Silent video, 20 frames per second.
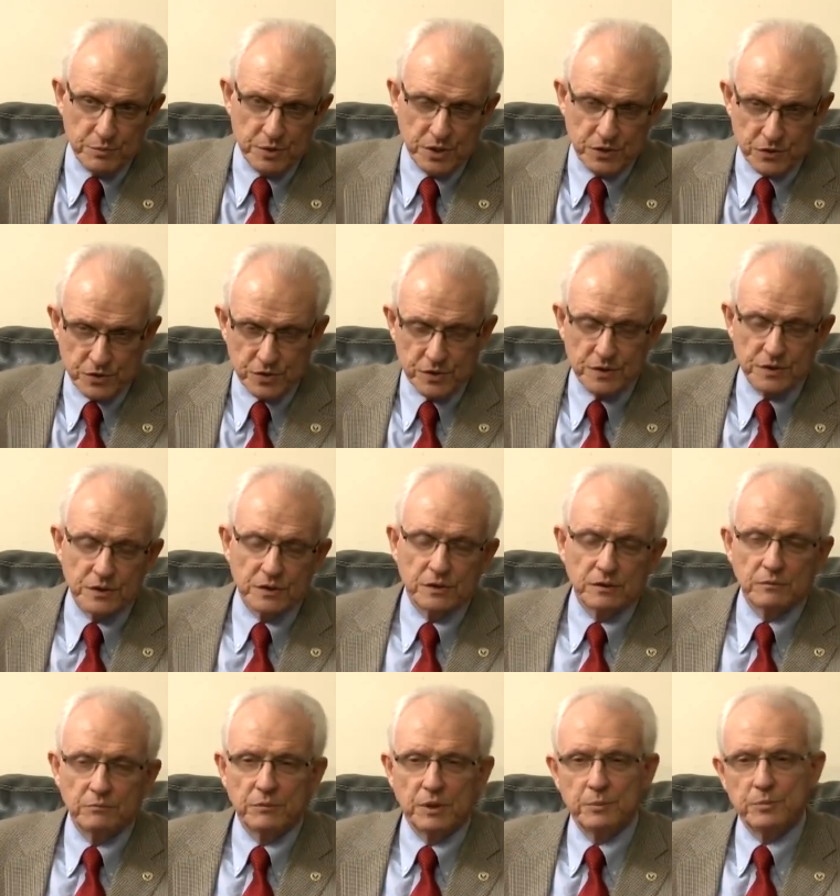ministers,
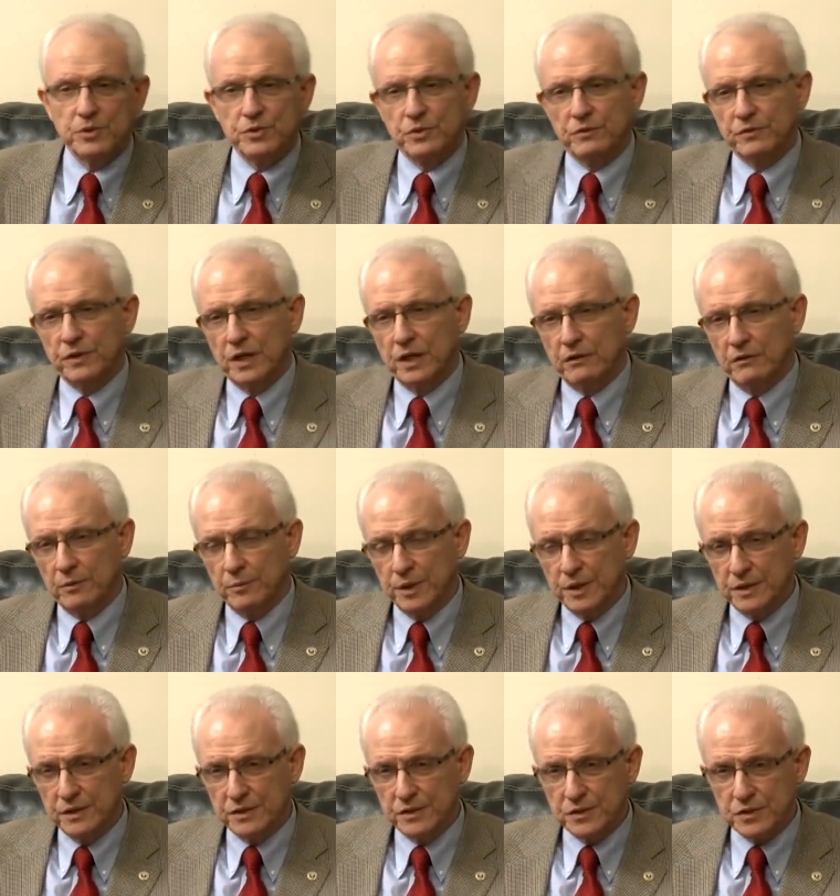and members of the
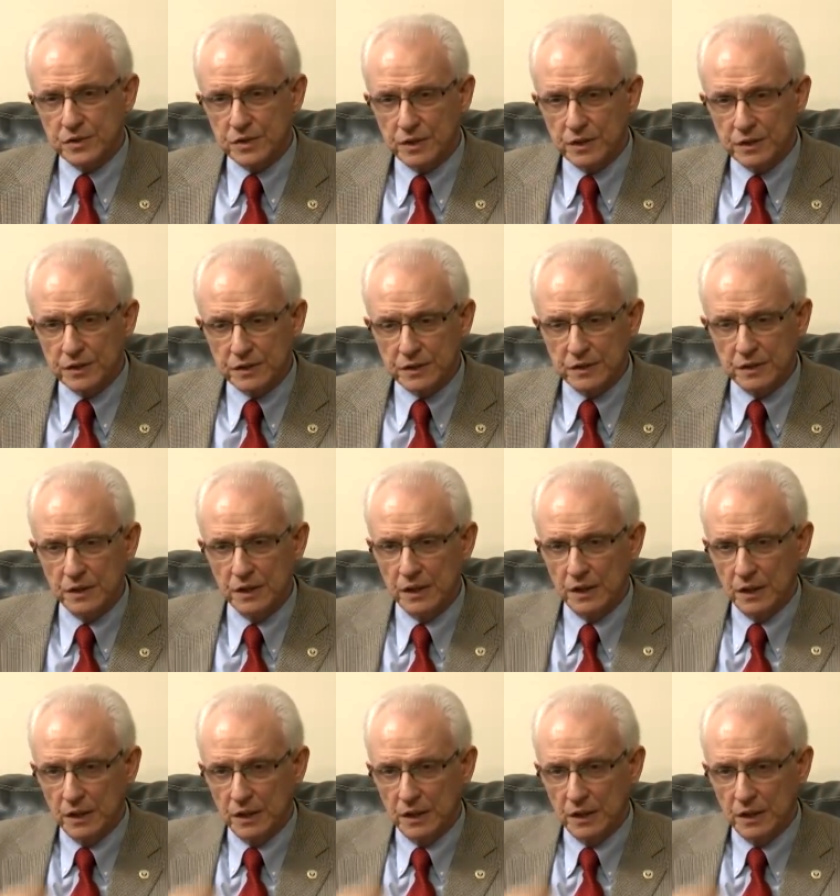government started